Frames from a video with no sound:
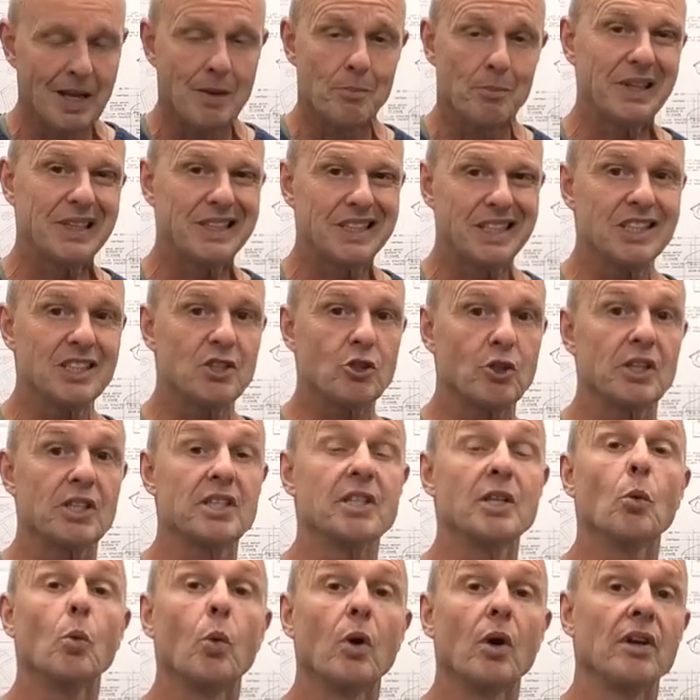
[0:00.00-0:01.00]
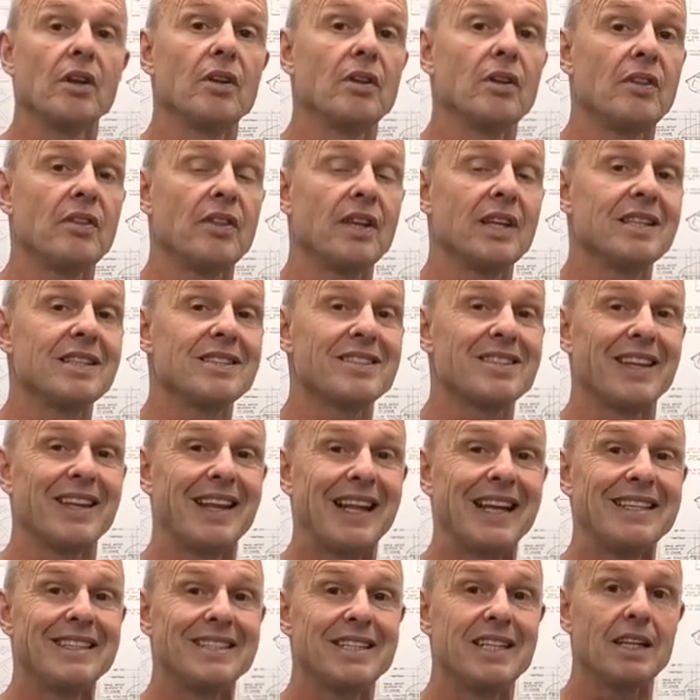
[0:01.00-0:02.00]
But it's interesting, one of the things that
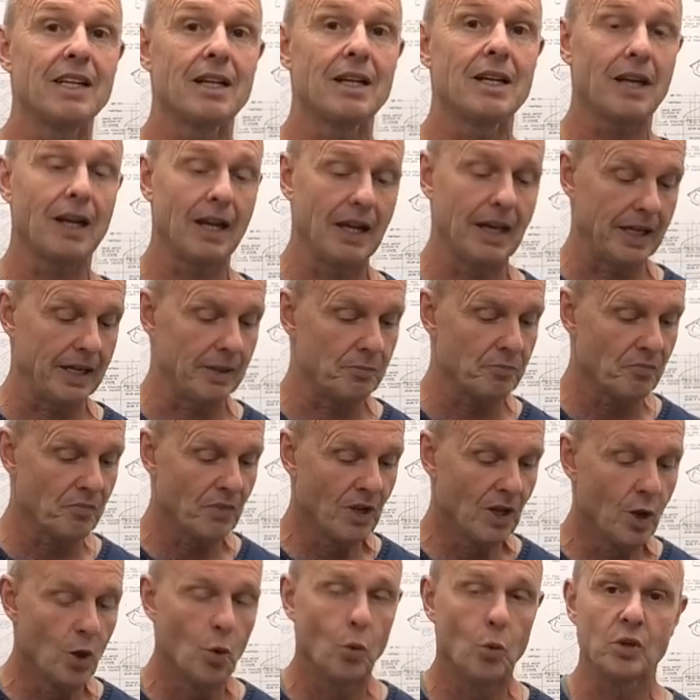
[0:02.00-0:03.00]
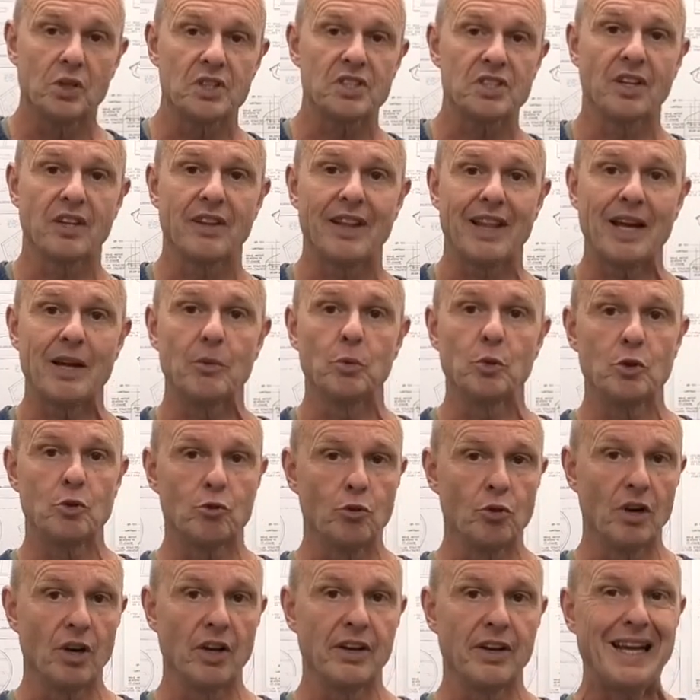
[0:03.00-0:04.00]
they did claim was that they would
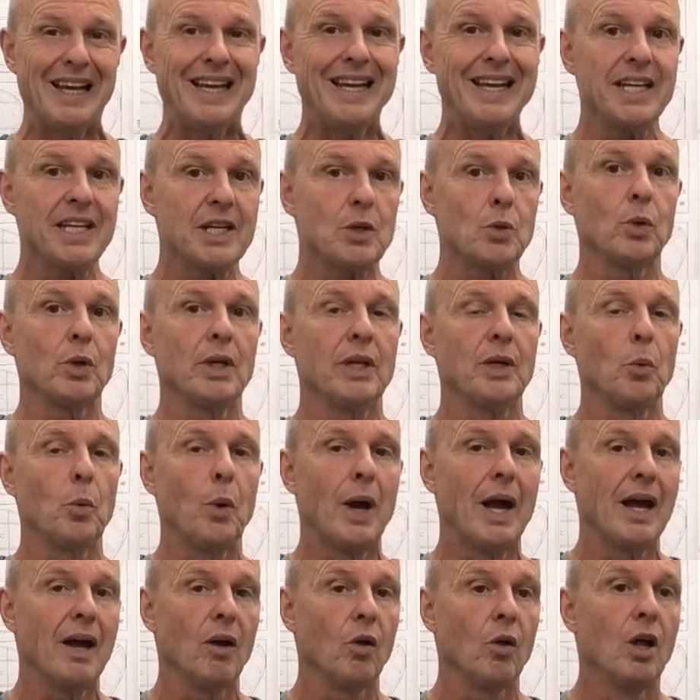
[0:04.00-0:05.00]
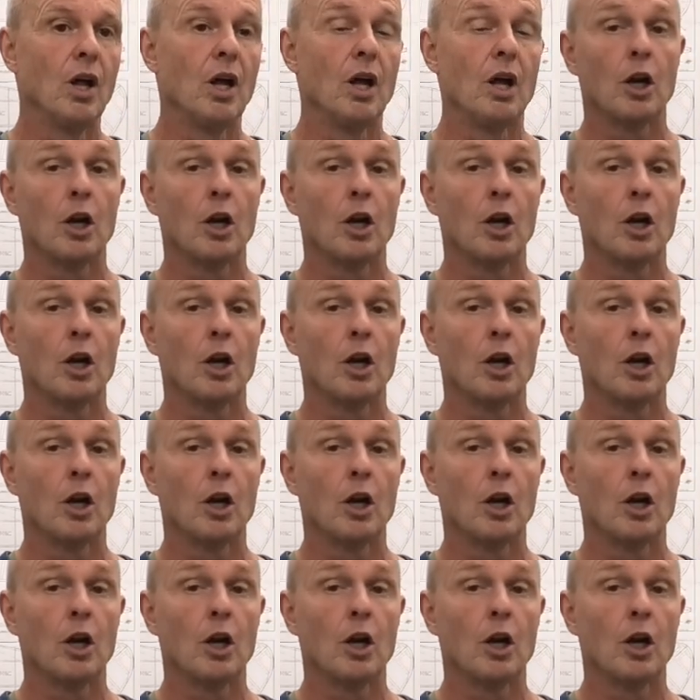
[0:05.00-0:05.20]
run equally well